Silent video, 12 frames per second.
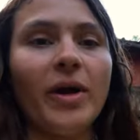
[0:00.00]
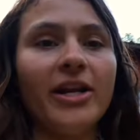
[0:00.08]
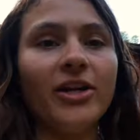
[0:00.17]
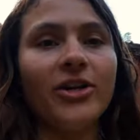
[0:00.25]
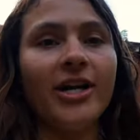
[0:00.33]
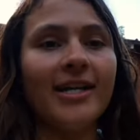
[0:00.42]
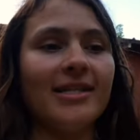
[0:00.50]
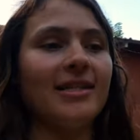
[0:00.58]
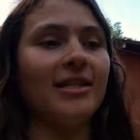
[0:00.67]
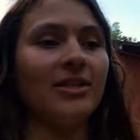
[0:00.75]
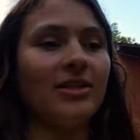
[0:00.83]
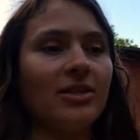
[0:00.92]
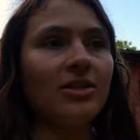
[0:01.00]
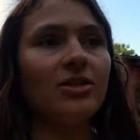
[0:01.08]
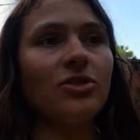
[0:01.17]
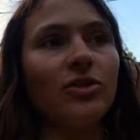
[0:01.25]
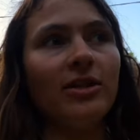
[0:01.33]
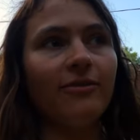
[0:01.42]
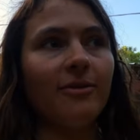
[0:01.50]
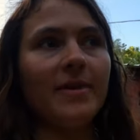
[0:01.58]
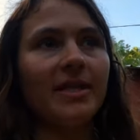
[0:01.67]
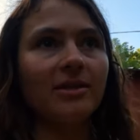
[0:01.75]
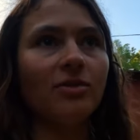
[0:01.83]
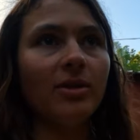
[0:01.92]
Right across the street
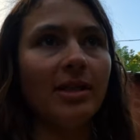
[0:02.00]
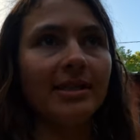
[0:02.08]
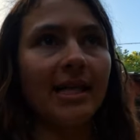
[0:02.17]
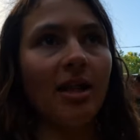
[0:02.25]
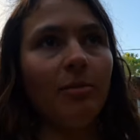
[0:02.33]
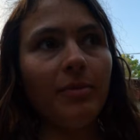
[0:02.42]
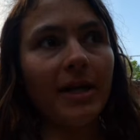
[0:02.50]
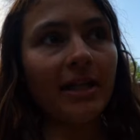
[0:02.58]
from the school is El